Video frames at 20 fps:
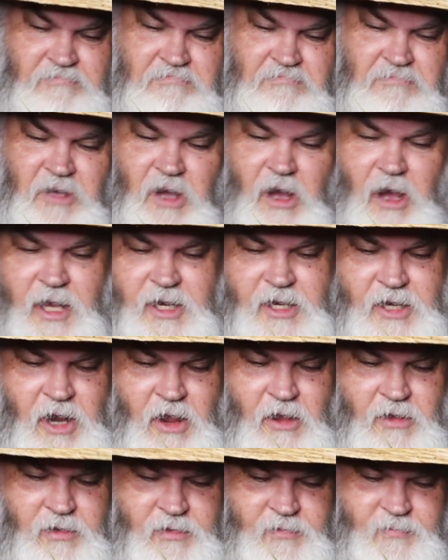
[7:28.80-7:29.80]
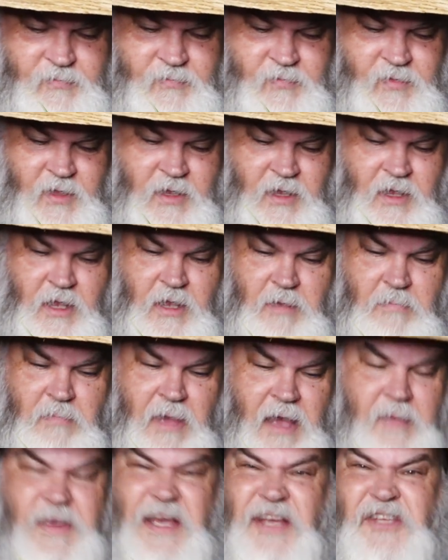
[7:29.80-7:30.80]
well, I don't know,
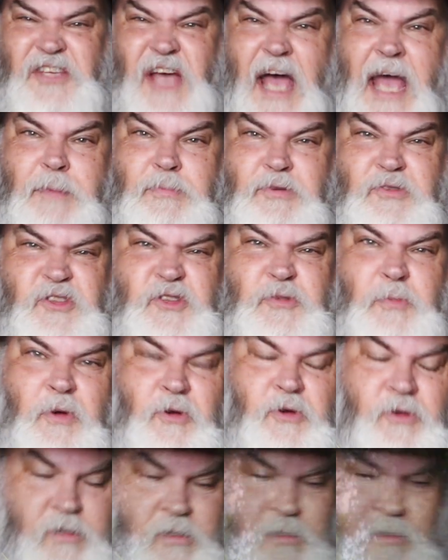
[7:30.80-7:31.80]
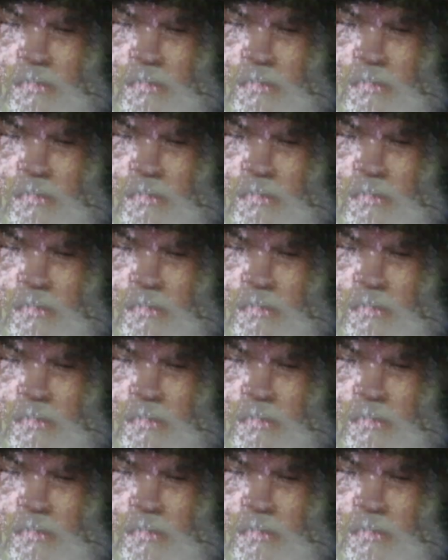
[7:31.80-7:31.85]
maybe a tablespoon.